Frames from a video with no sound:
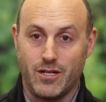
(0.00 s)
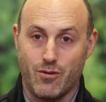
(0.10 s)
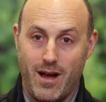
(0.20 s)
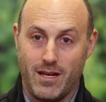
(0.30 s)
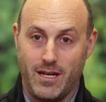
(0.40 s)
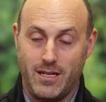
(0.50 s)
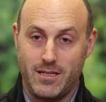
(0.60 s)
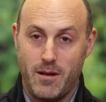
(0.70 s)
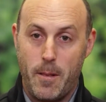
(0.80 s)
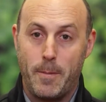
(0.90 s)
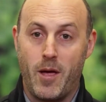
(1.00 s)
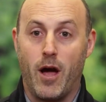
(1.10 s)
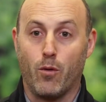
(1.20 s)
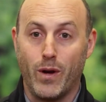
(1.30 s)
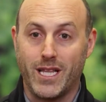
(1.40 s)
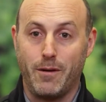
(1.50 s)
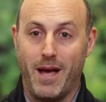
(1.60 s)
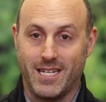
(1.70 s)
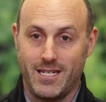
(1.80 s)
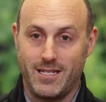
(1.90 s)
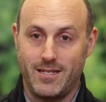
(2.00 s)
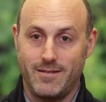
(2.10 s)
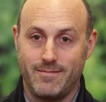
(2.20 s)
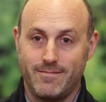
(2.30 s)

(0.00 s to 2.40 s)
Israelis on a weekly basis.